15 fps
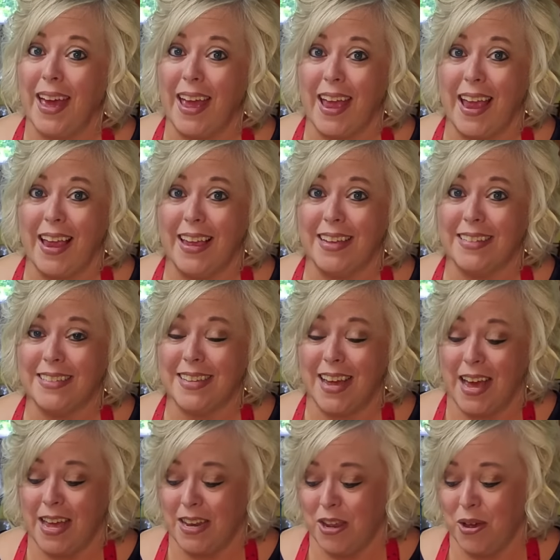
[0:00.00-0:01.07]
and
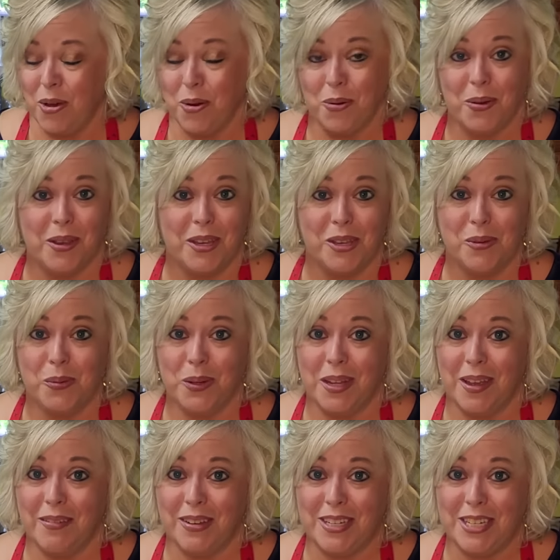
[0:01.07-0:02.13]
I know you will
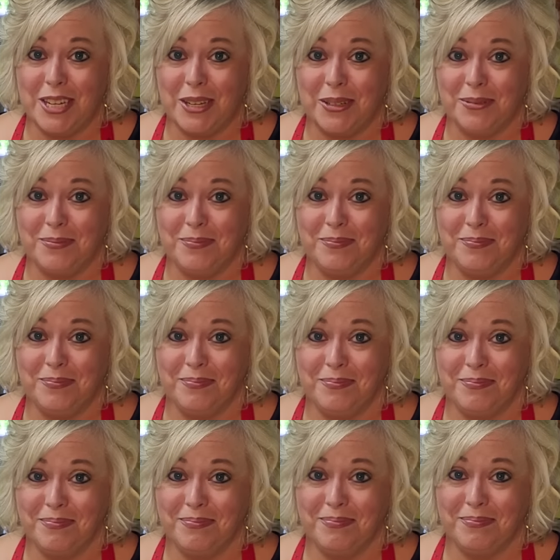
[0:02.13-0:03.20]
love it too.
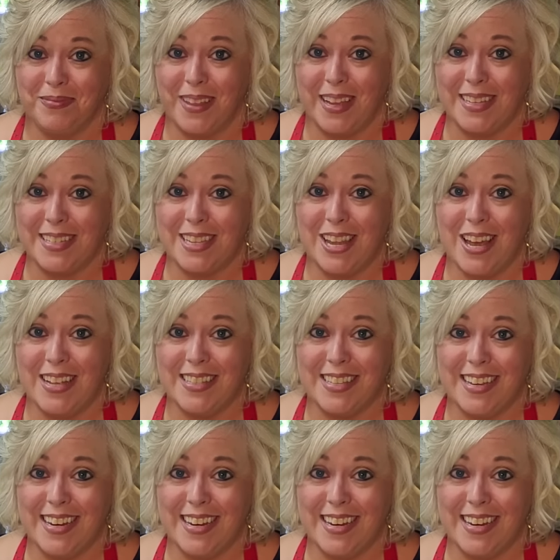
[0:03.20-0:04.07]
Thanks a lot. See